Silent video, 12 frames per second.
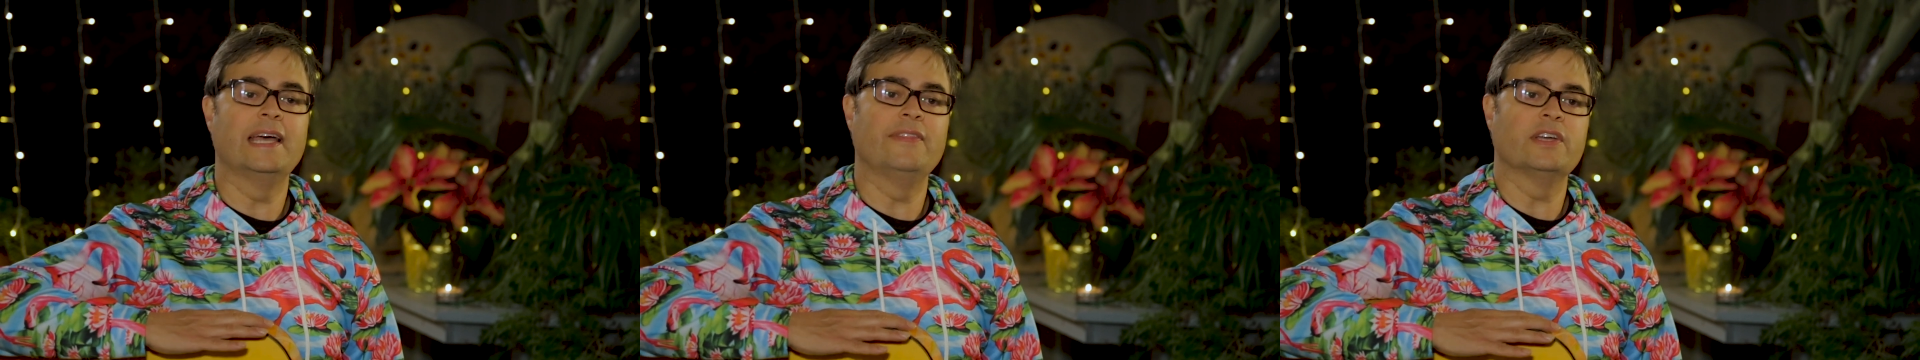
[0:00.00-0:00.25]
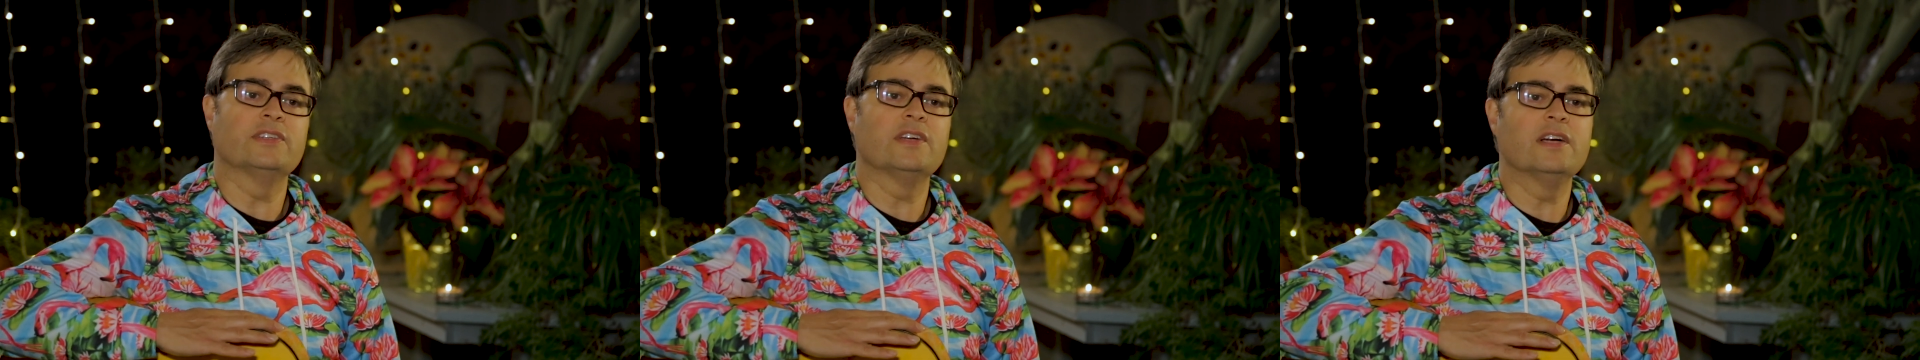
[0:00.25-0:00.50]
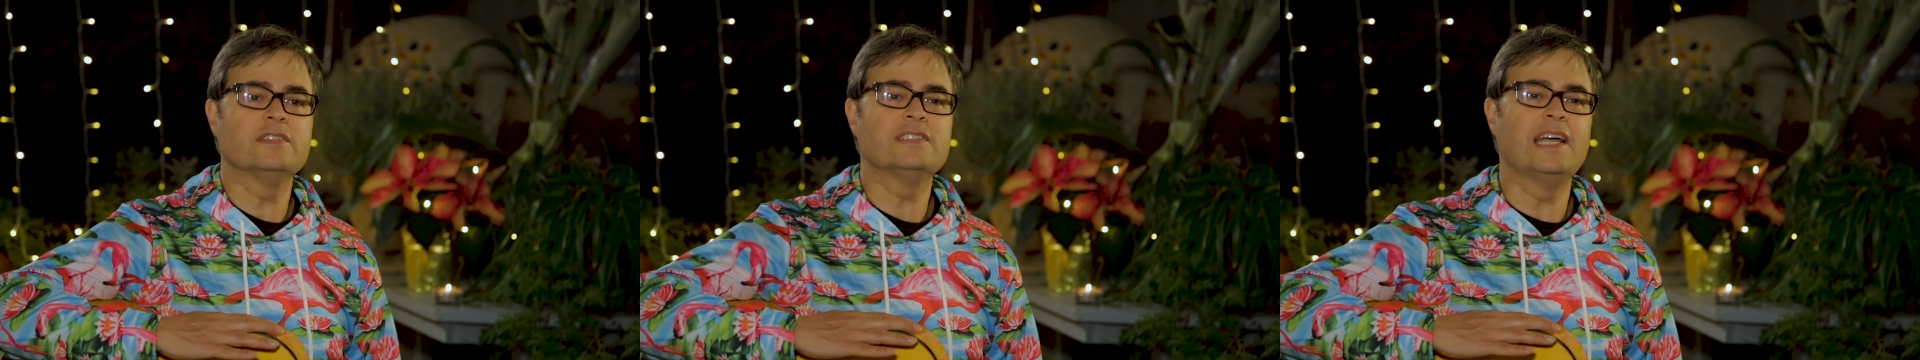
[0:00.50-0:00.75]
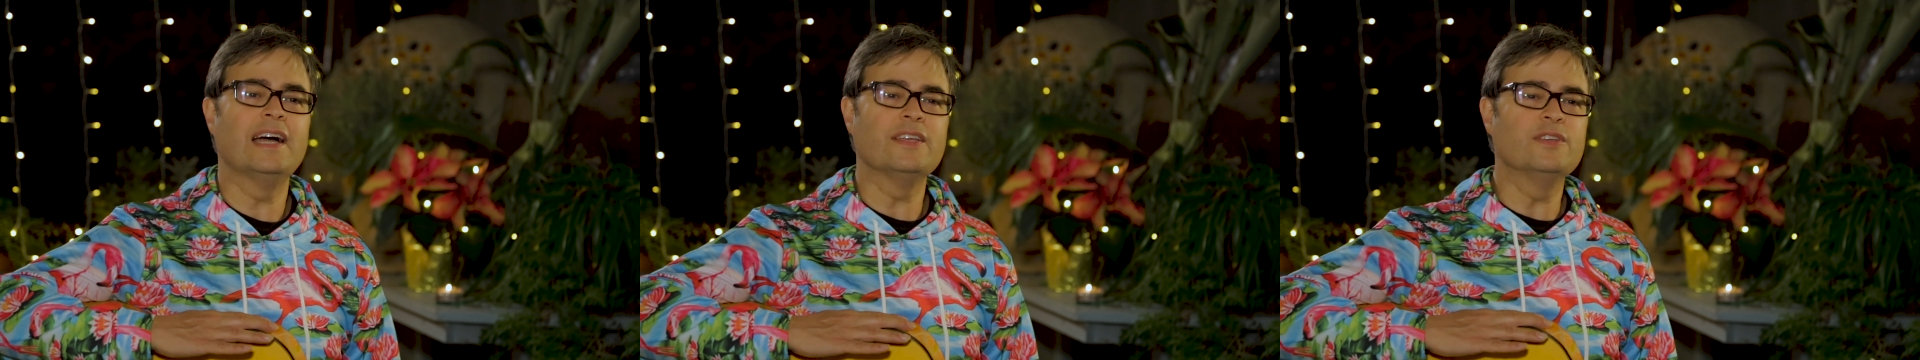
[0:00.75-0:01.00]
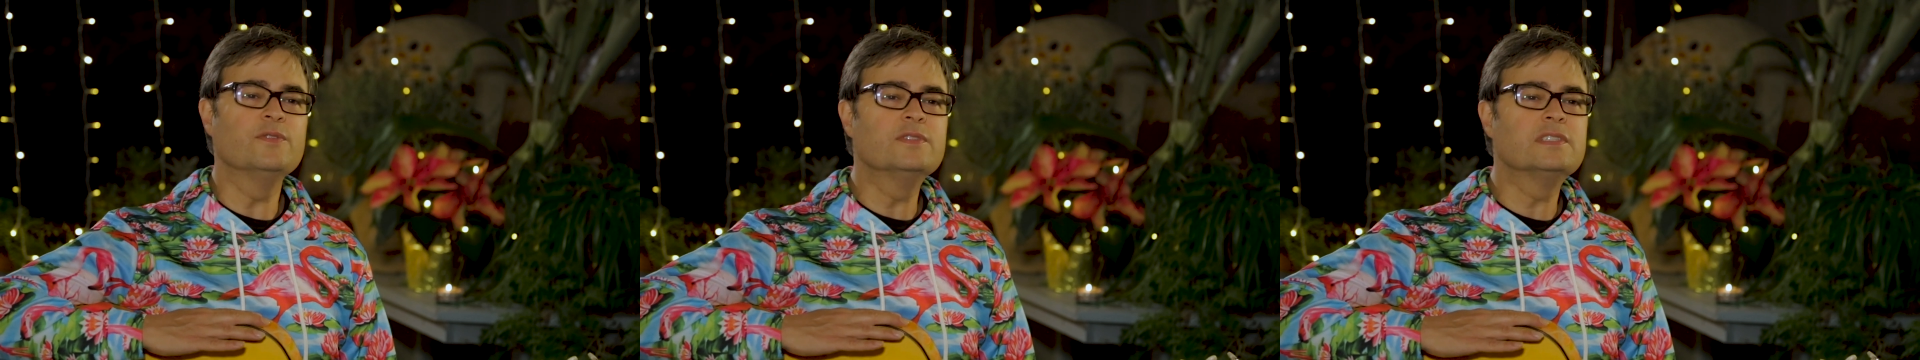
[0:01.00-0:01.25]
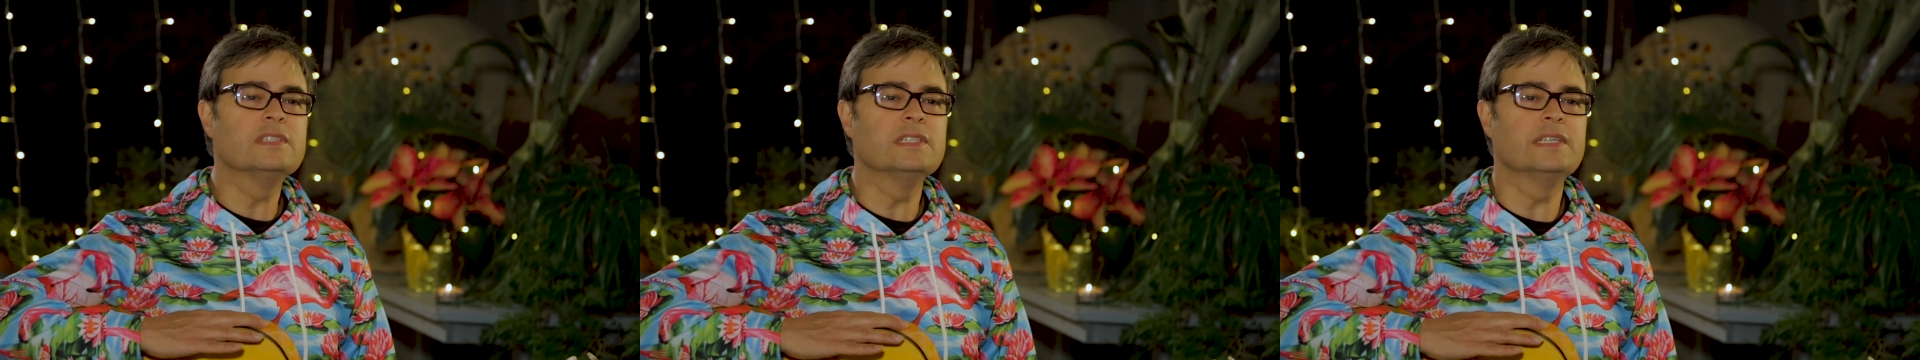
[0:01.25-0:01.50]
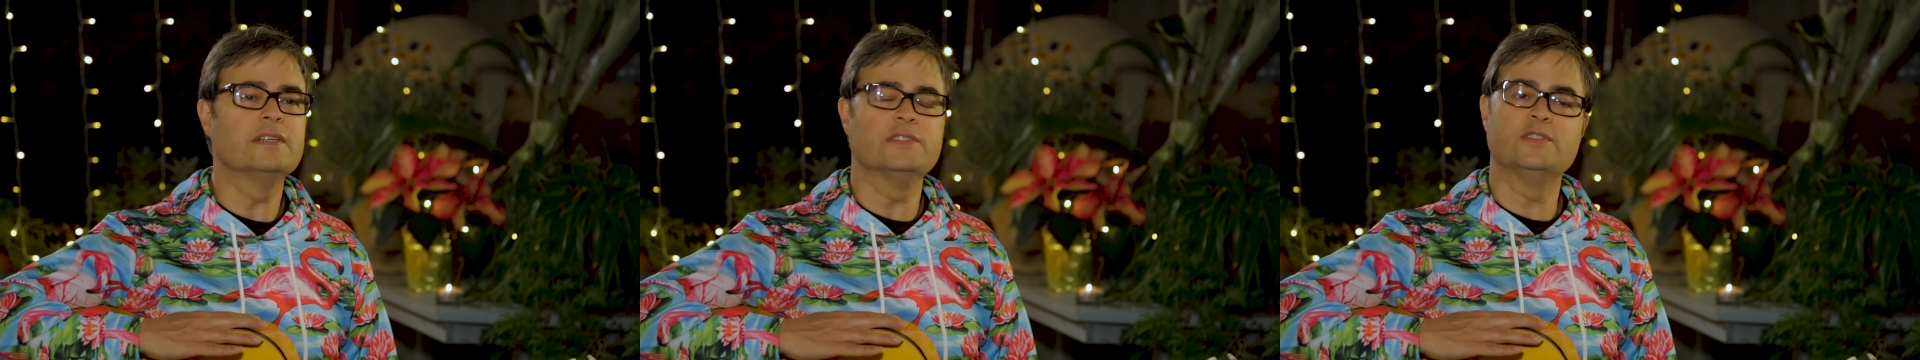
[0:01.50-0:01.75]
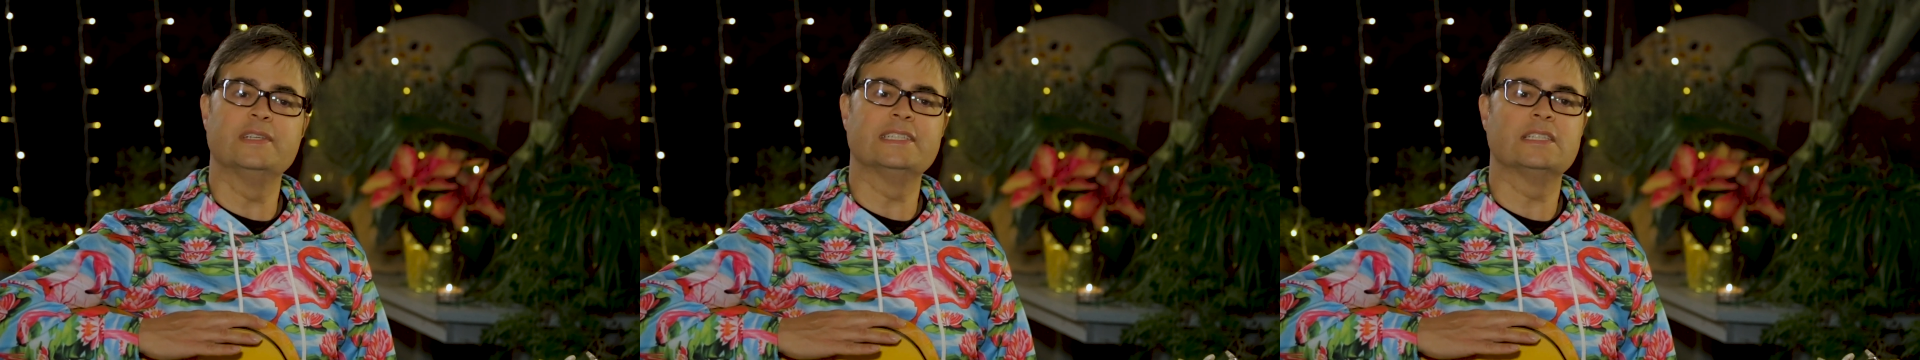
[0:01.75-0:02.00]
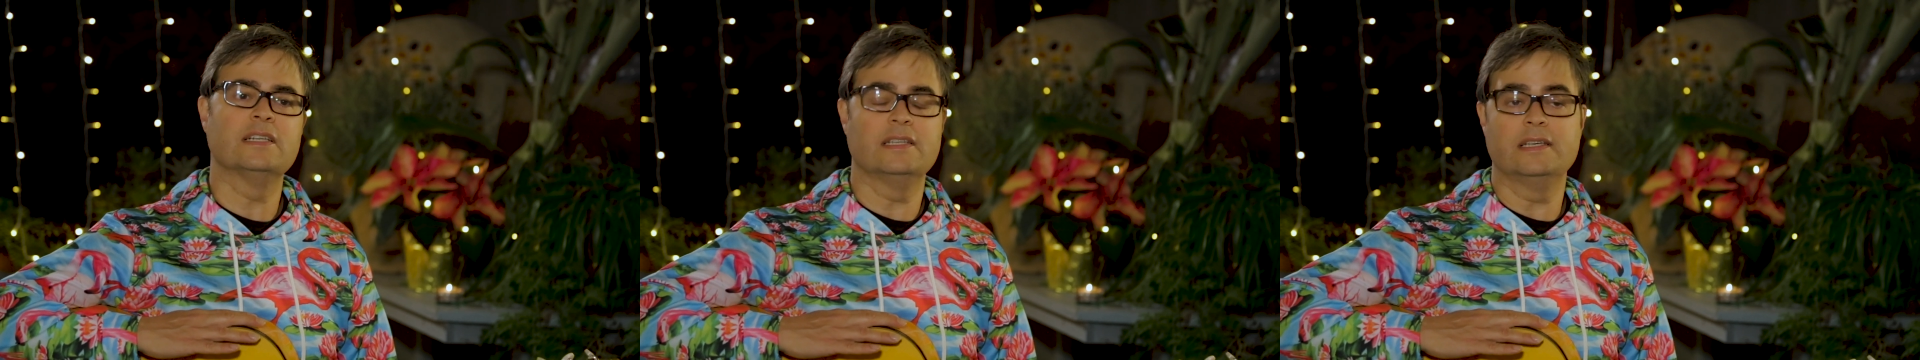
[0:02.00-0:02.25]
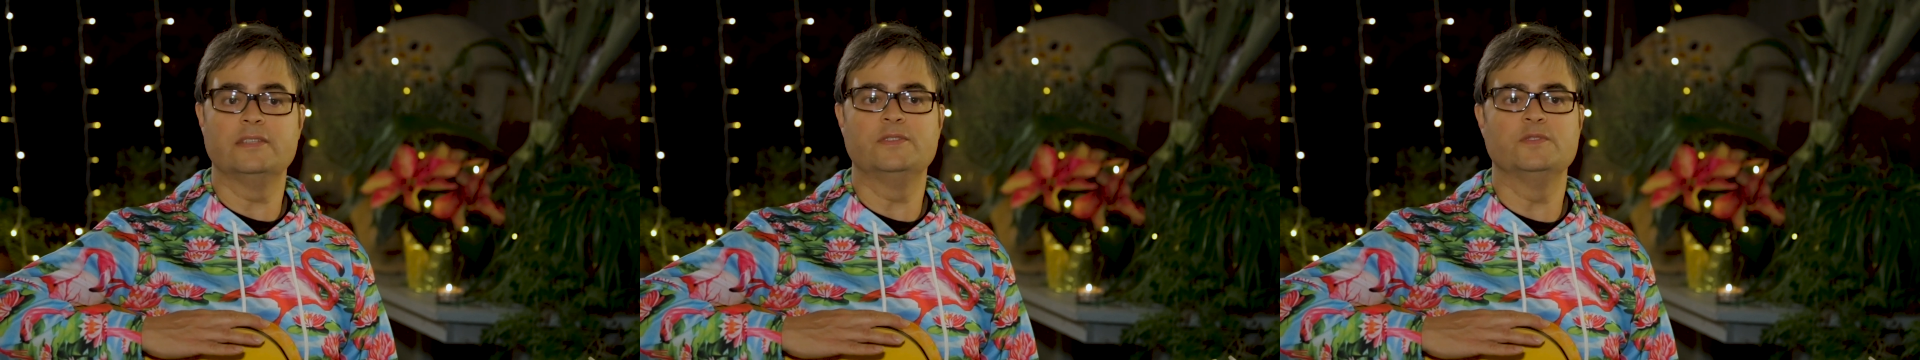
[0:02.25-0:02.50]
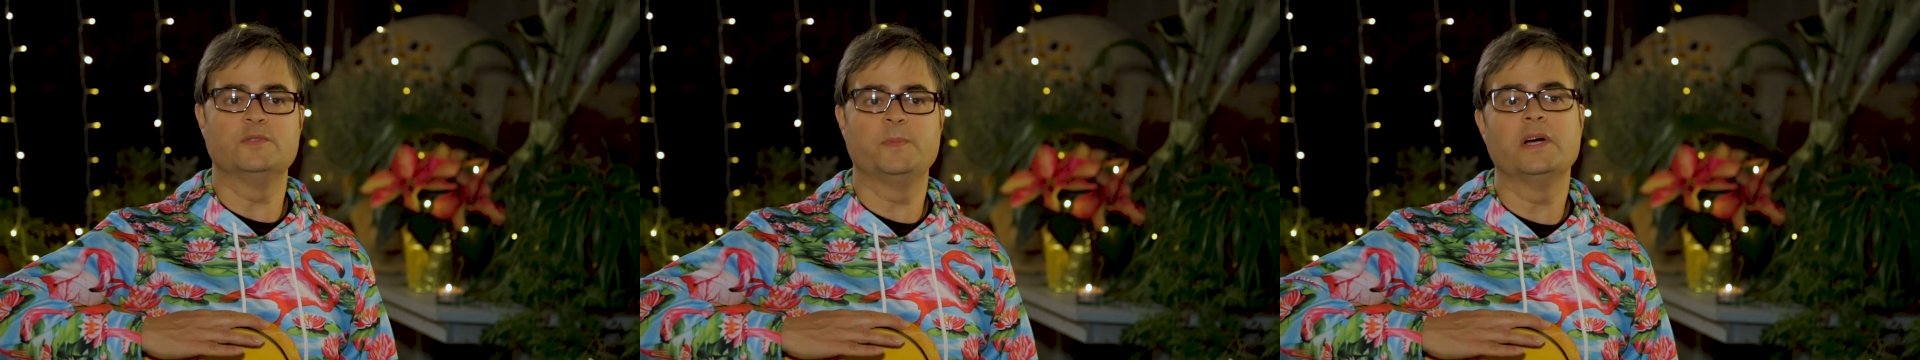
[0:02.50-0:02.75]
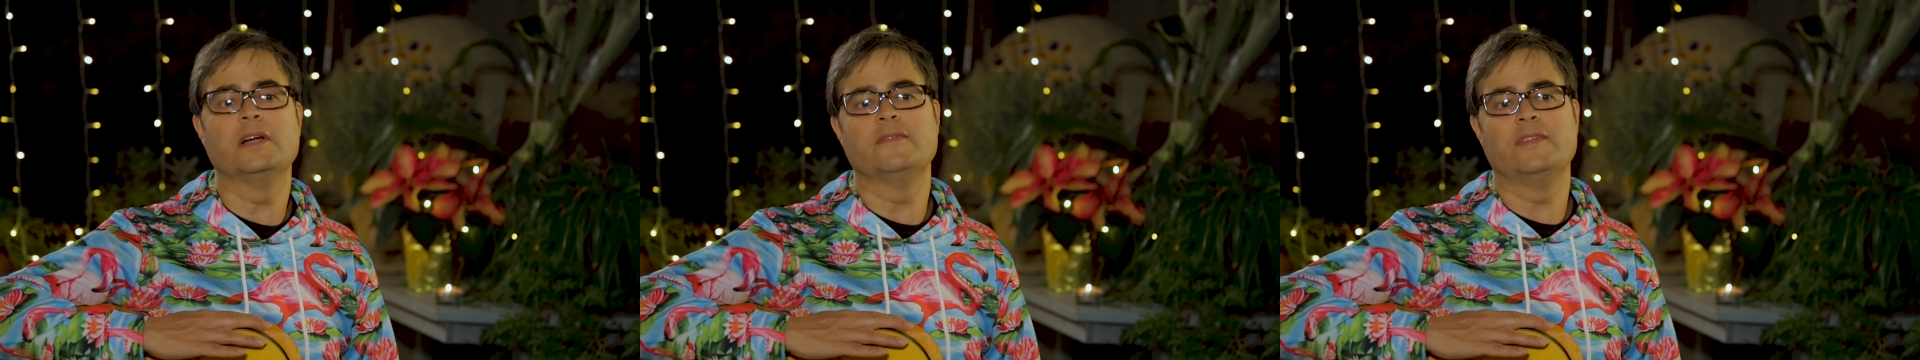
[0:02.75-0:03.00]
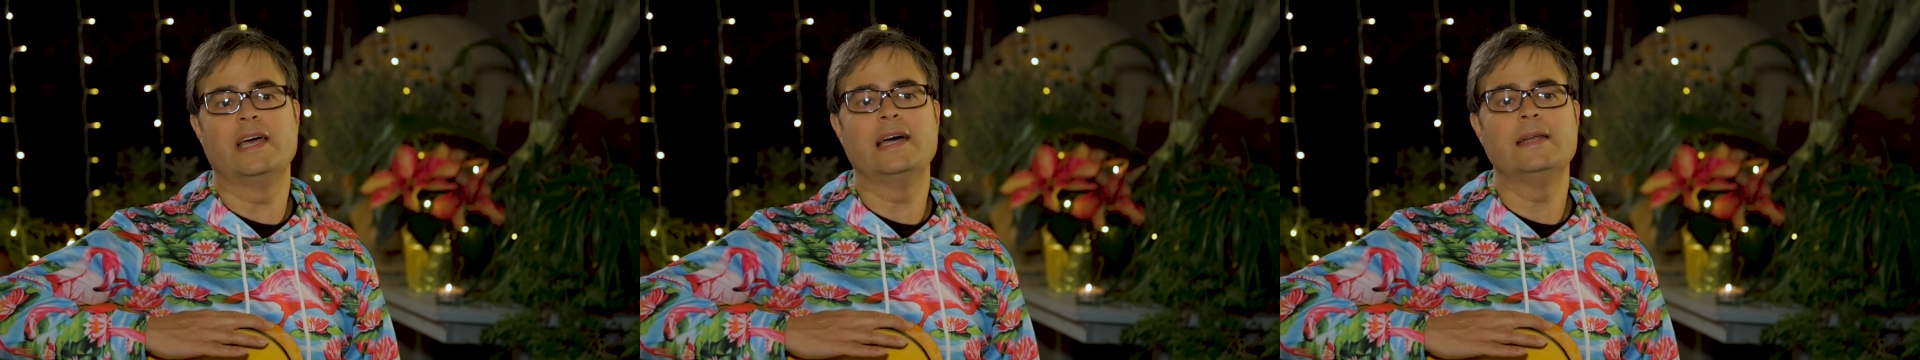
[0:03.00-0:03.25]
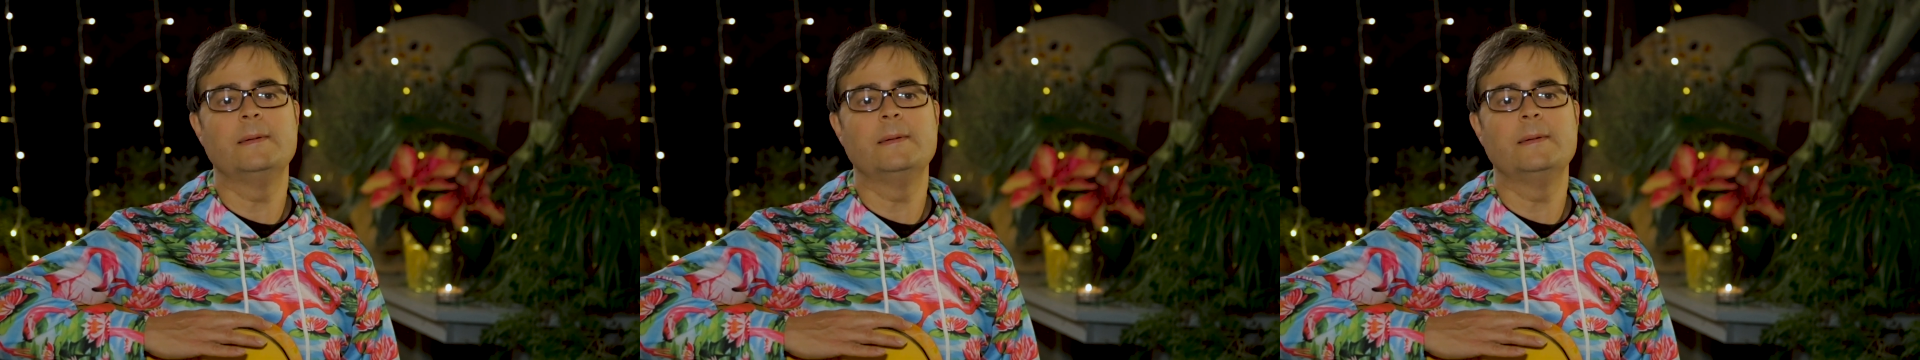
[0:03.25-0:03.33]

and the guitar is not usually or traditionally a huge part of that.